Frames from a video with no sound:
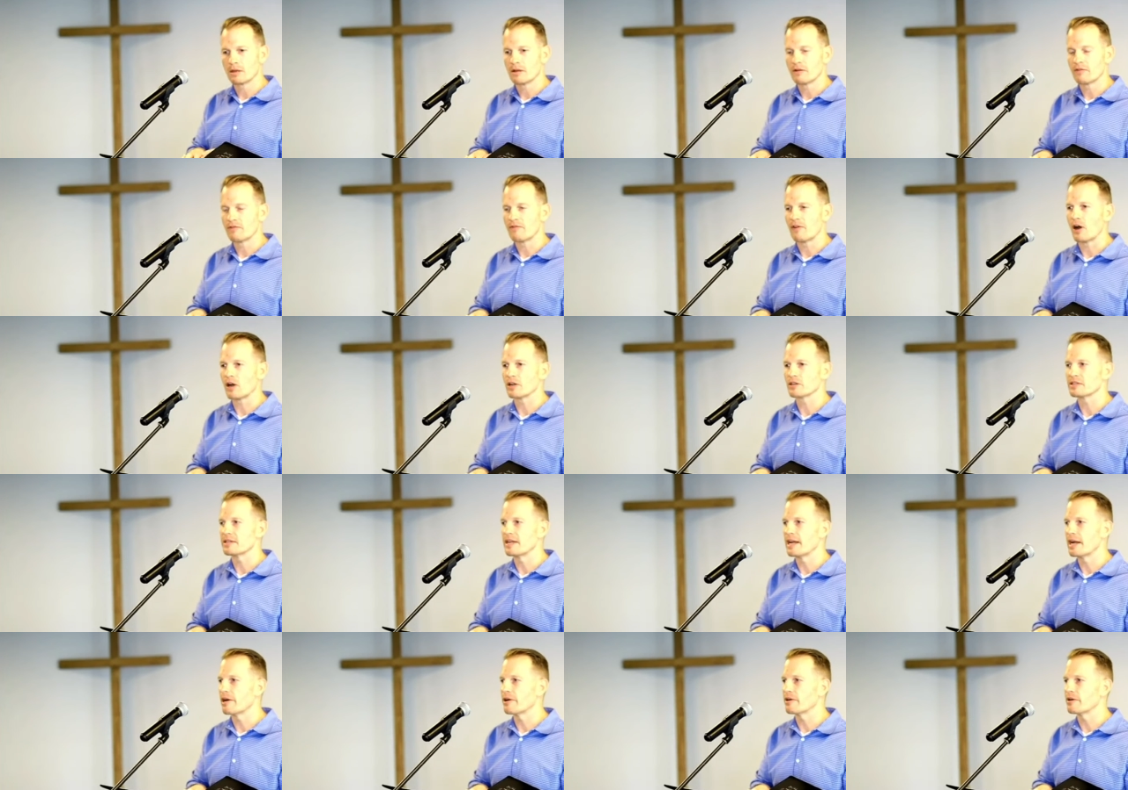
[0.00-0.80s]
false
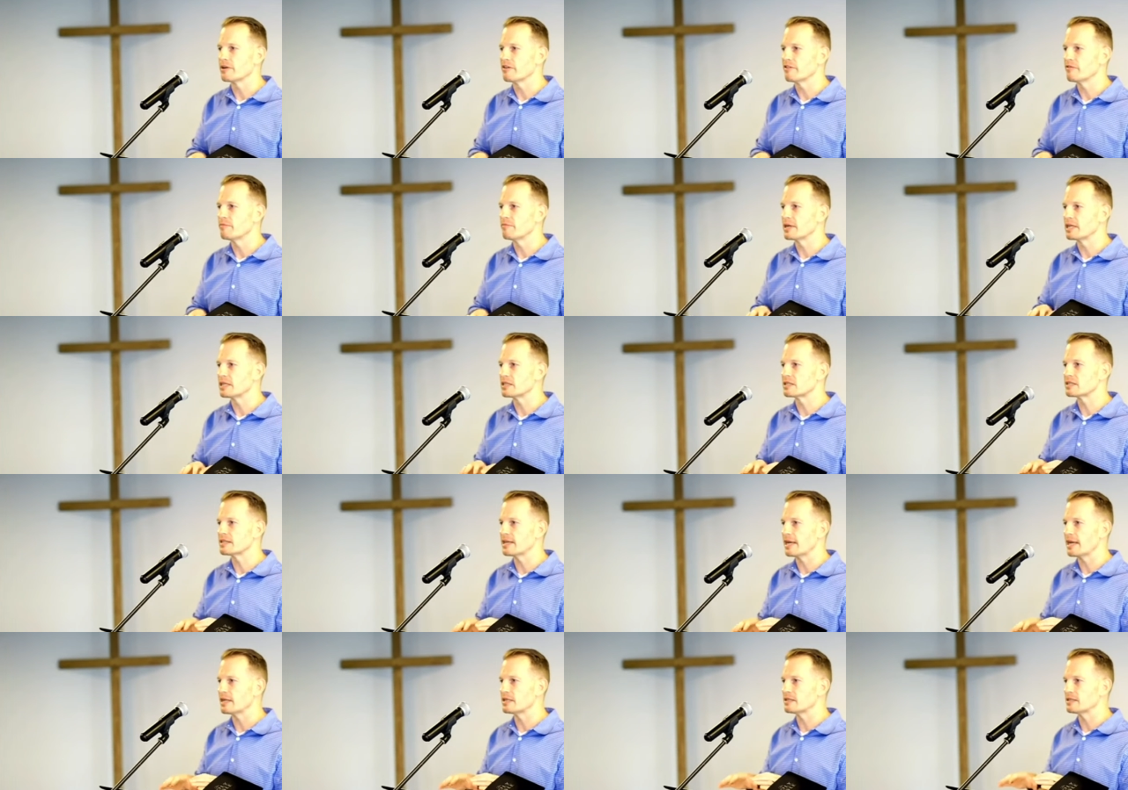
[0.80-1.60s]
narrative, but
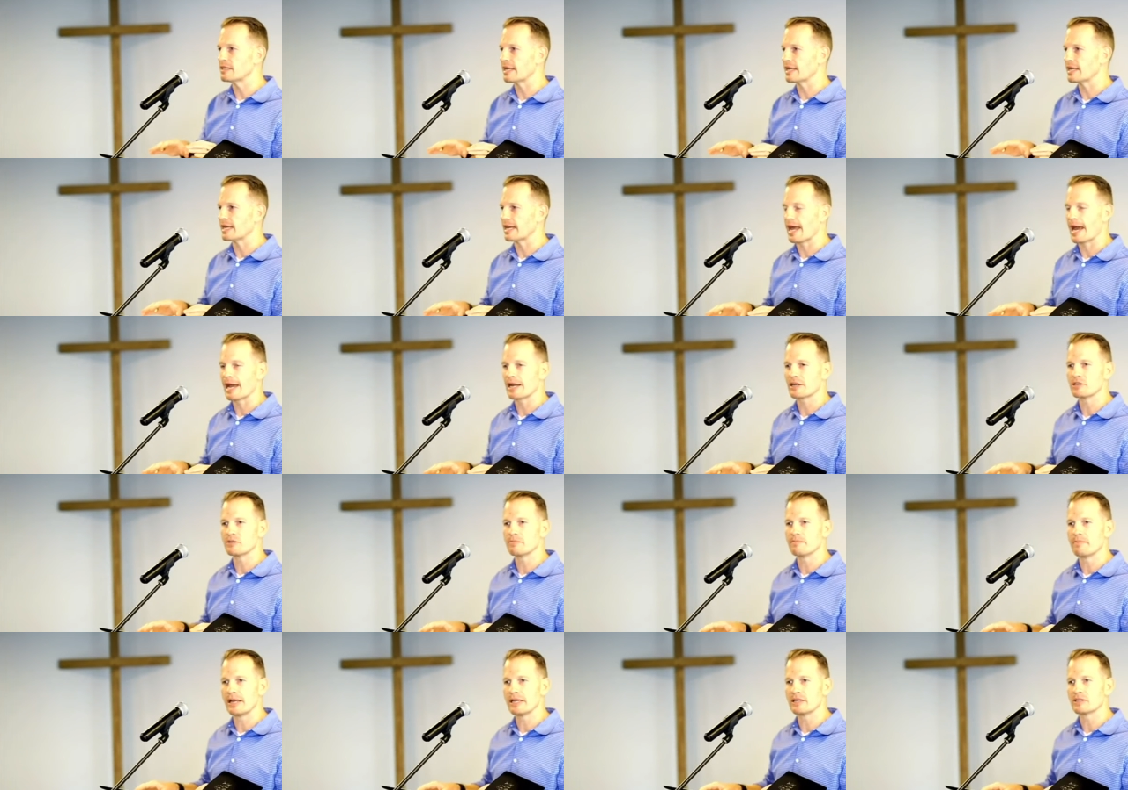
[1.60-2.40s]
instead take an
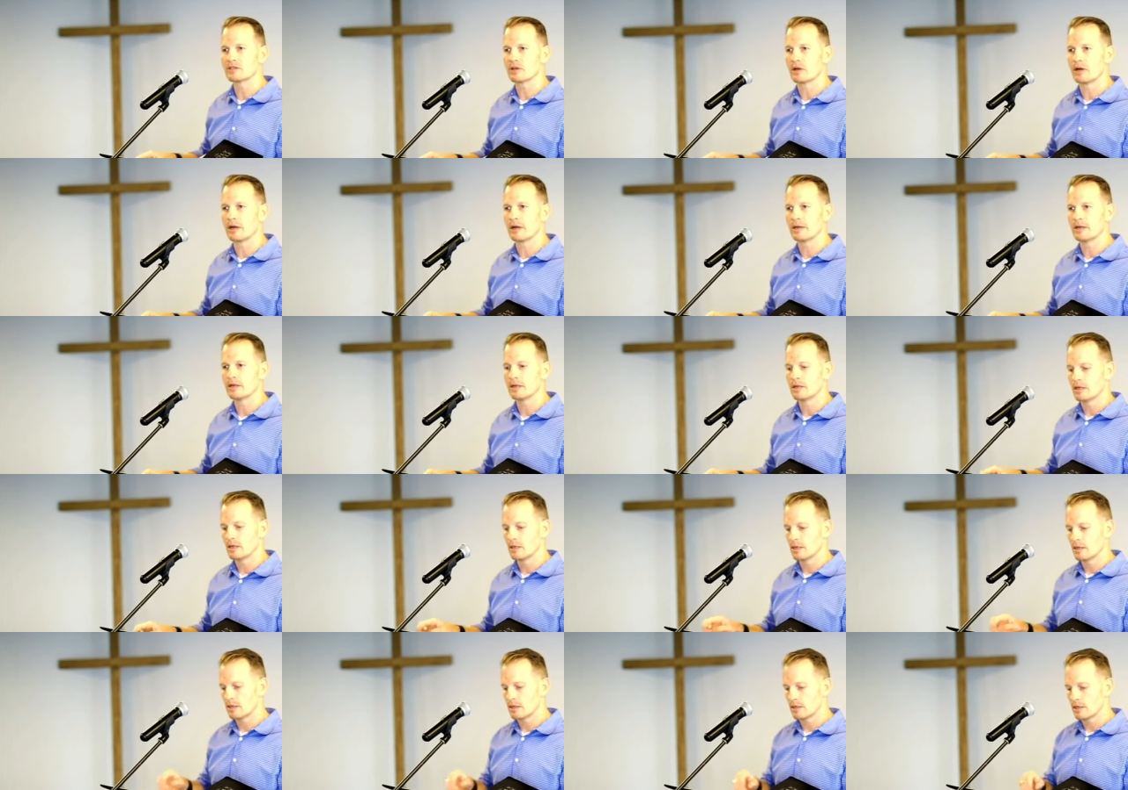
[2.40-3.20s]
action based on
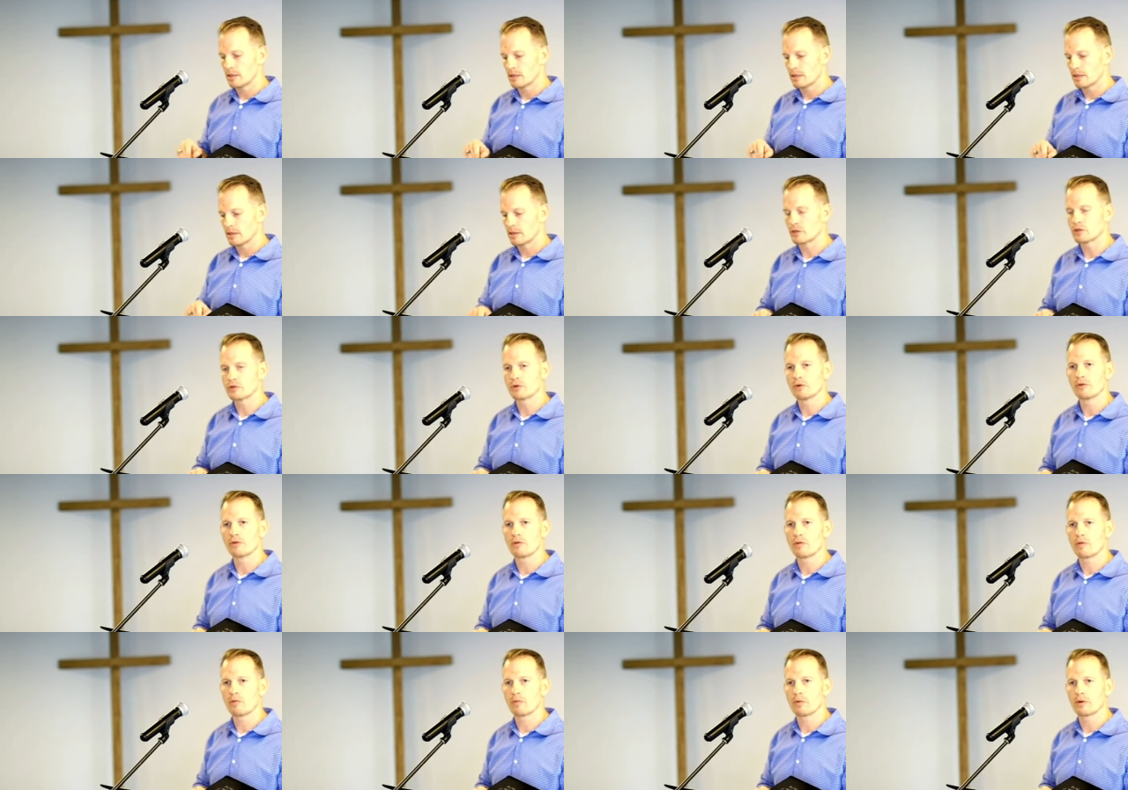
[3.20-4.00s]
the
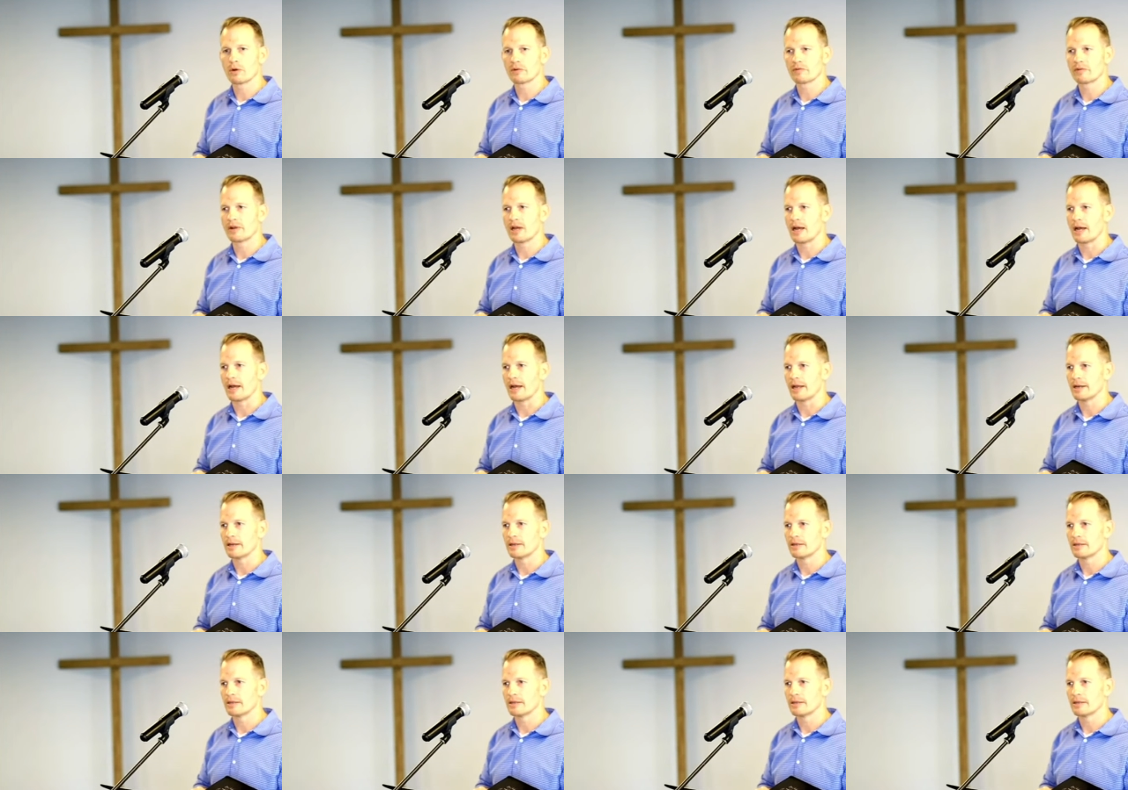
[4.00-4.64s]
truth of the Word of God.